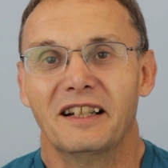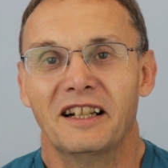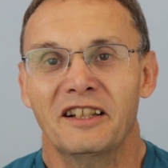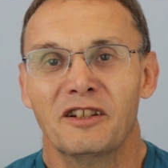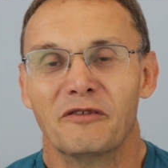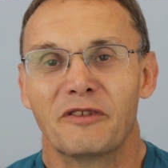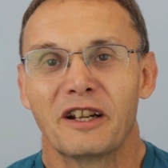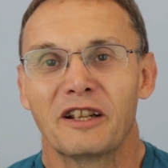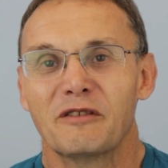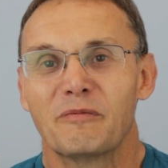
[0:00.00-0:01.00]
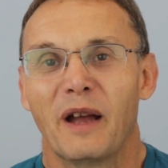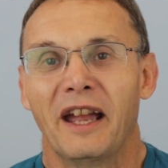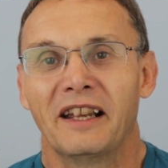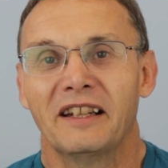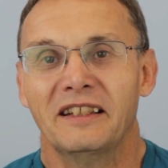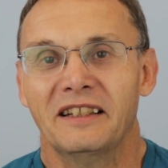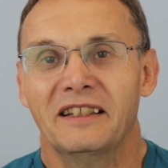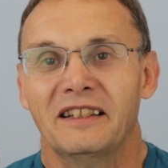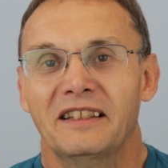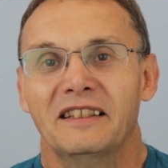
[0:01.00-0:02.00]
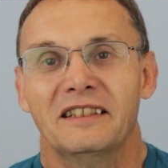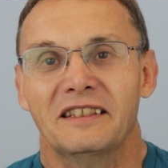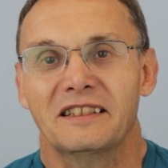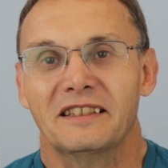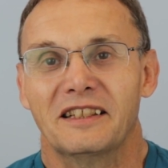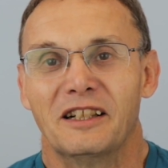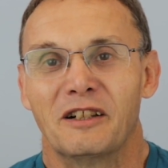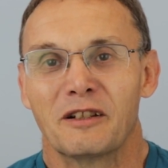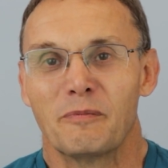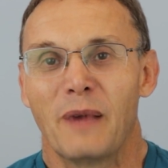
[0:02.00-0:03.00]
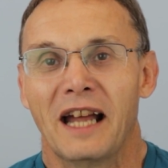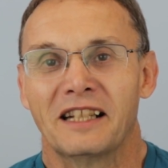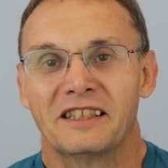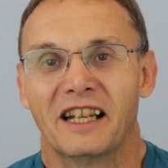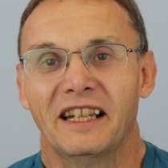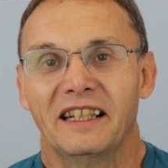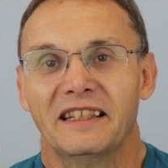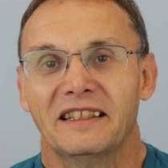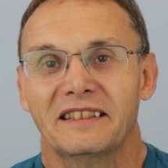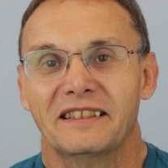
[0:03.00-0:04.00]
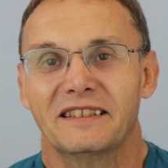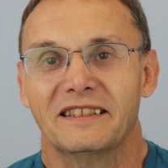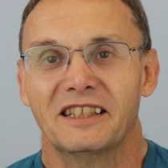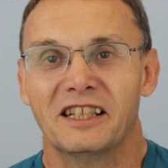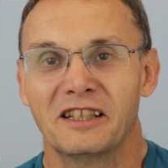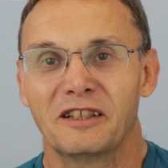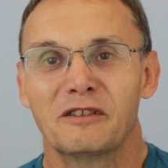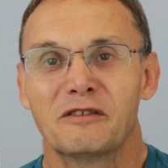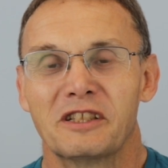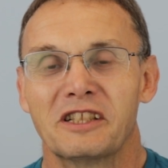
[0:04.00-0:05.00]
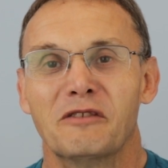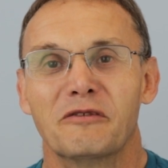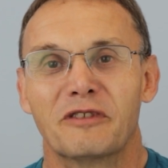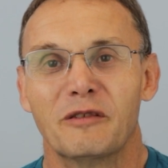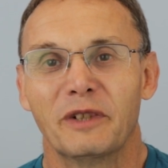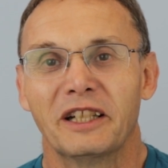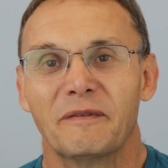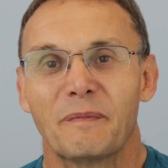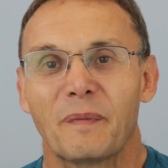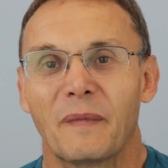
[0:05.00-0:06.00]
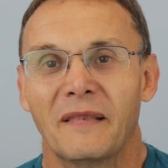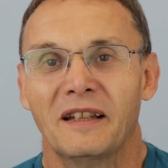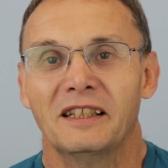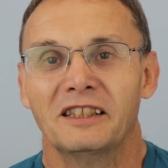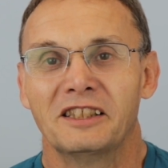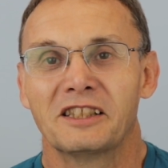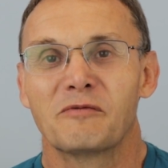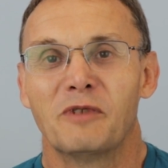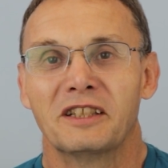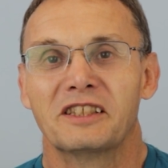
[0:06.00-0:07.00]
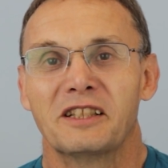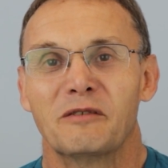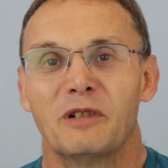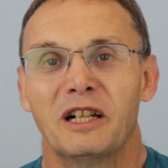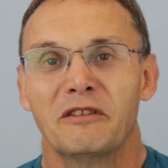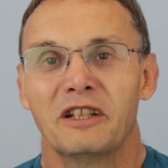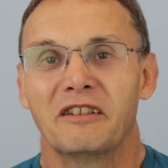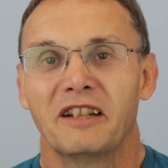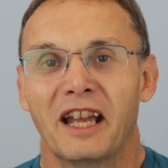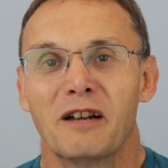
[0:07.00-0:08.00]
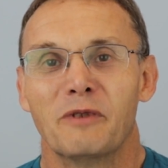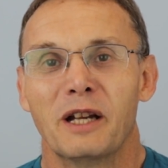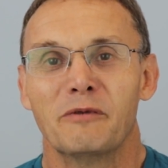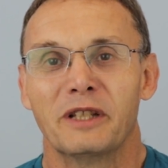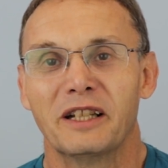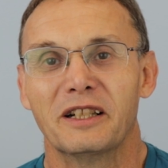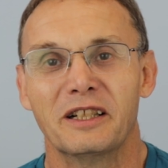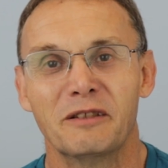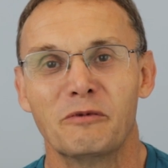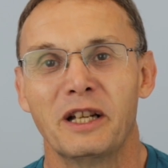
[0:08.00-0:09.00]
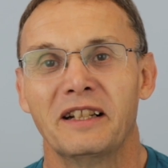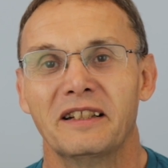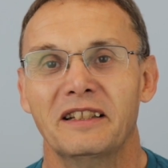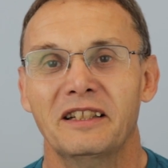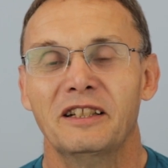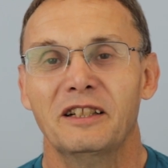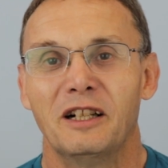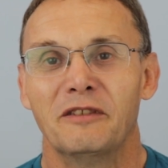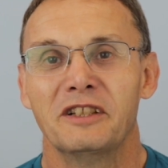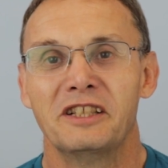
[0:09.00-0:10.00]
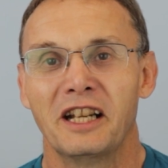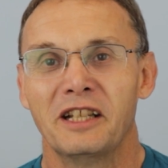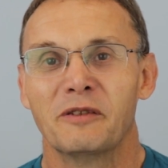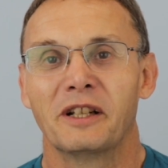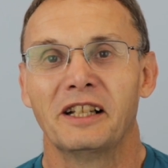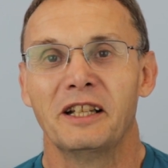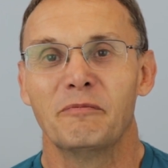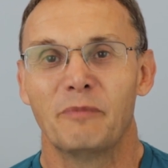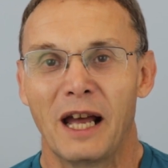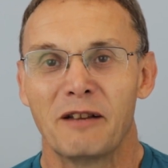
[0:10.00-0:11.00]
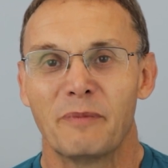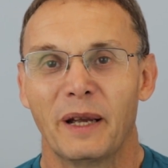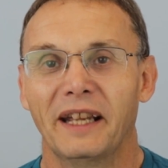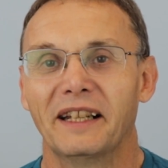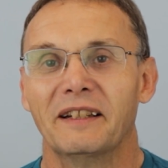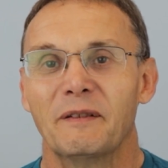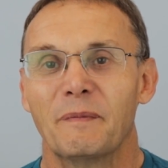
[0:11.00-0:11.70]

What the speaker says: a not very good peg on a bad day and a good result from it. Just once in a while you can get away with it and win off a genuinely bad peg.